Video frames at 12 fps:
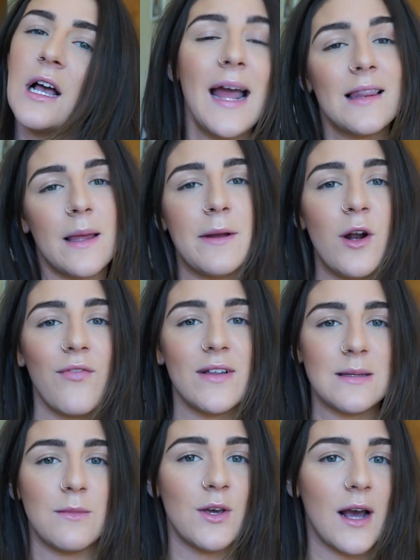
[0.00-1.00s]
Yeah, let me know if that's
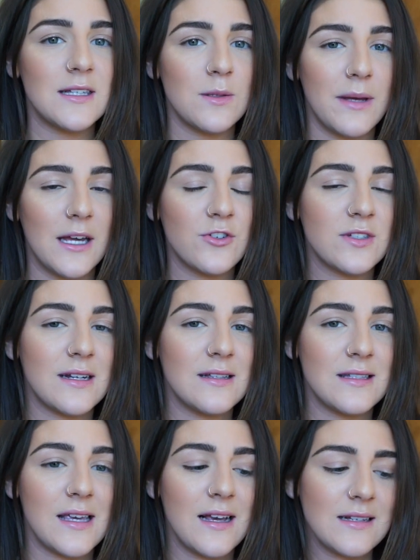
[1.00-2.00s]
something you guys would be interested in
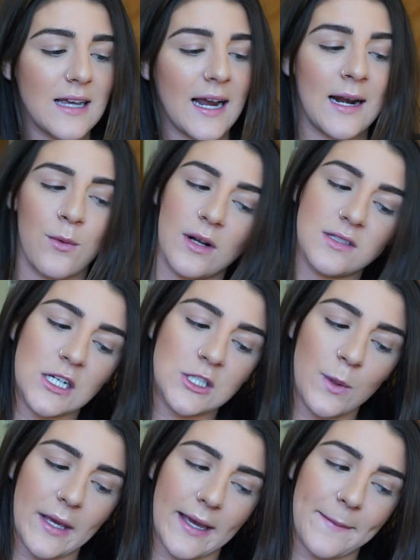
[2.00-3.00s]
seeing because I kind of want to start
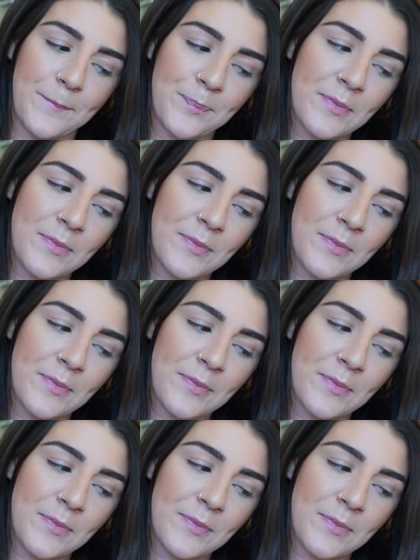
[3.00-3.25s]
doing it.